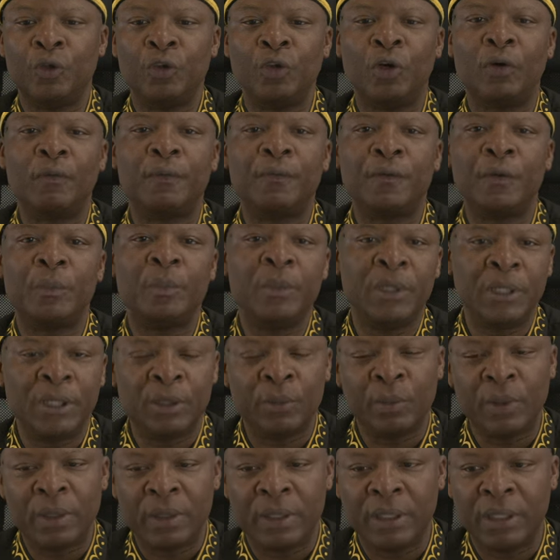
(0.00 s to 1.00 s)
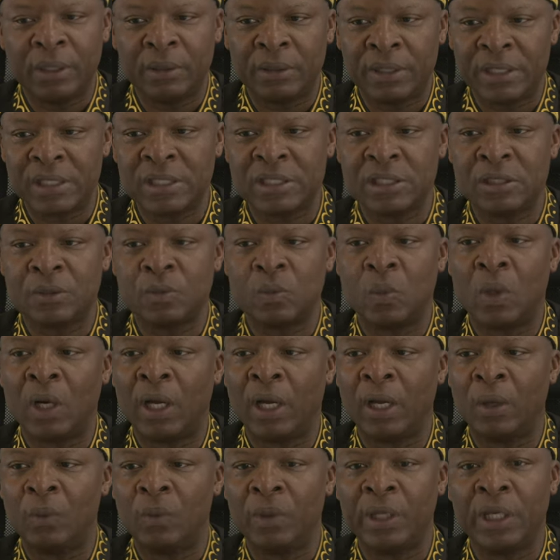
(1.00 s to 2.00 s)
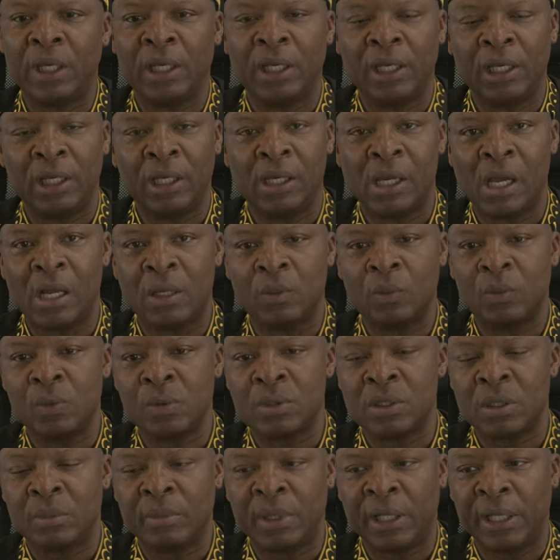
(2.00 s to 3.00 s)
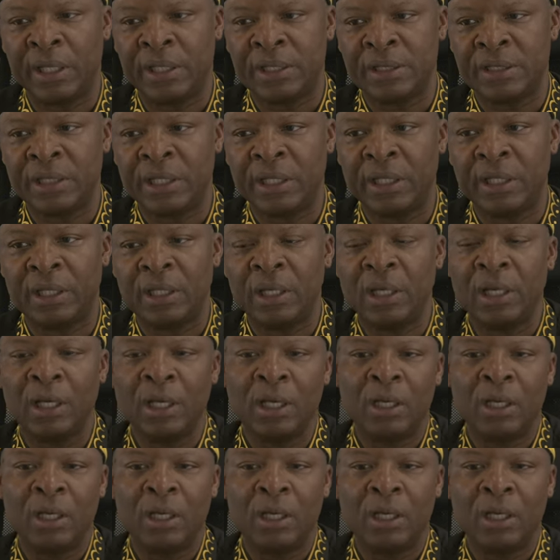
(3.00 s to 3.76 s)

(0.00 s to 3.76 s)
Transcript: not familiar with it, this is why we're here and Wusabat is here.